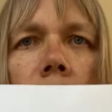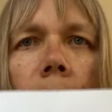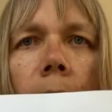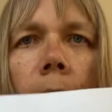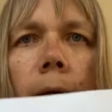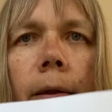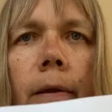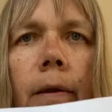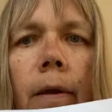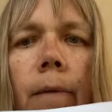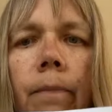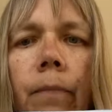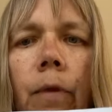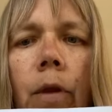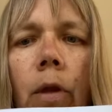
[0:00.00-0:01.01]
that.
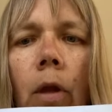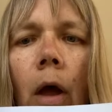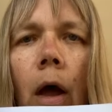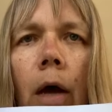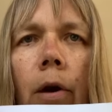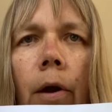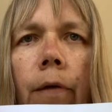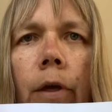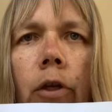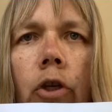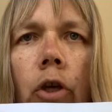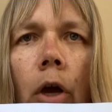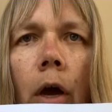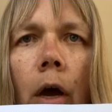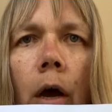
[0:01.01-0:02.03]
Not on the
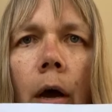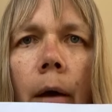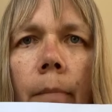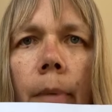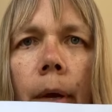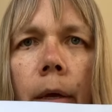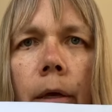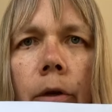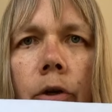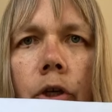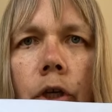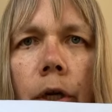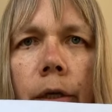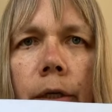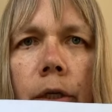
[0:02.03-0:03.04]
top,
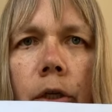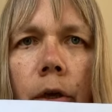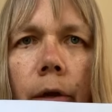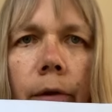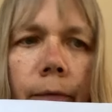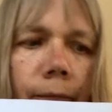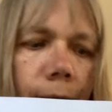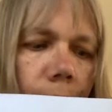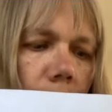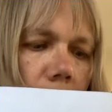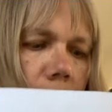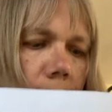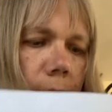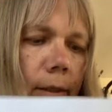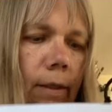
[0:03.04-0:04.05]
just on the
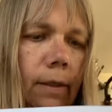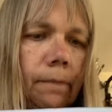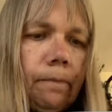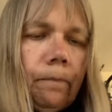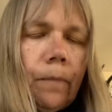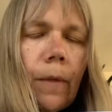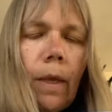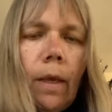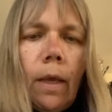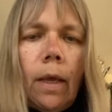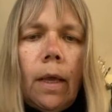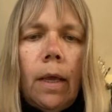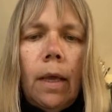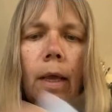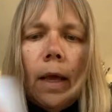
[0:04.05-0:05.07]
front.
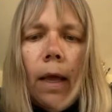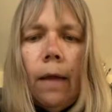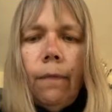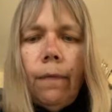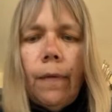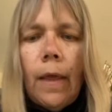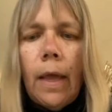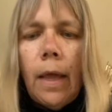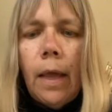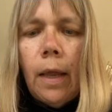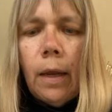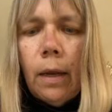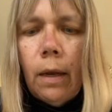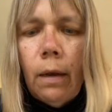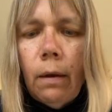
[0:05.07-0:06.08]
And
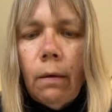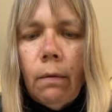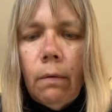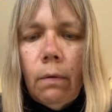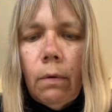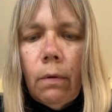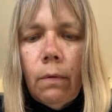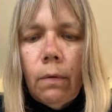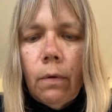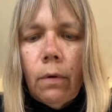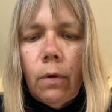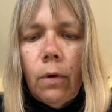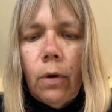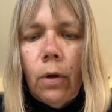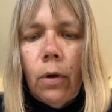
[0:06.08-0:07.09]
then
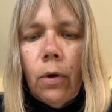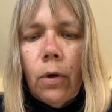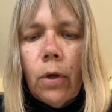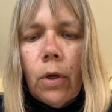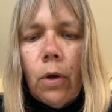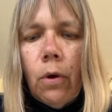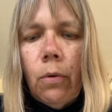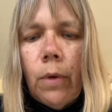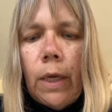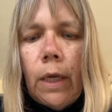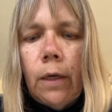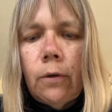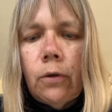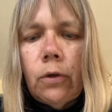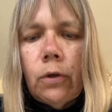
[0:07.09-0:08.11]
you're
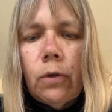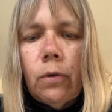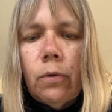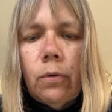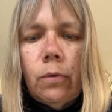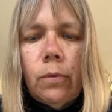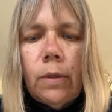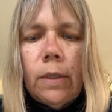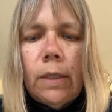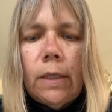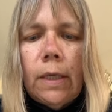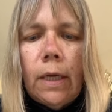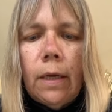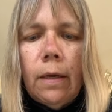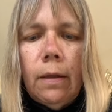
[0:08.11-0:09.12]
going to
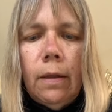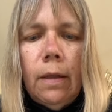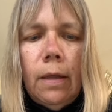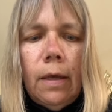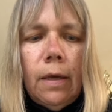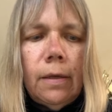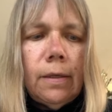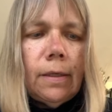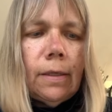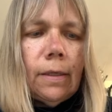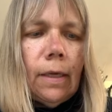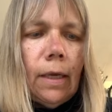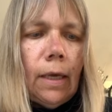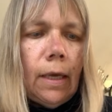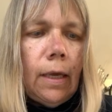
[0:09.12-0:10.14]
stick this
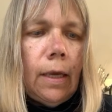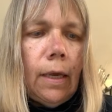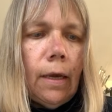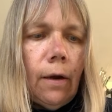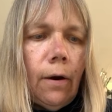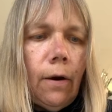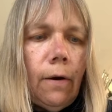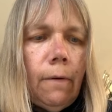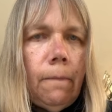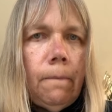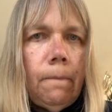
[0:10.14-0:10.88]
here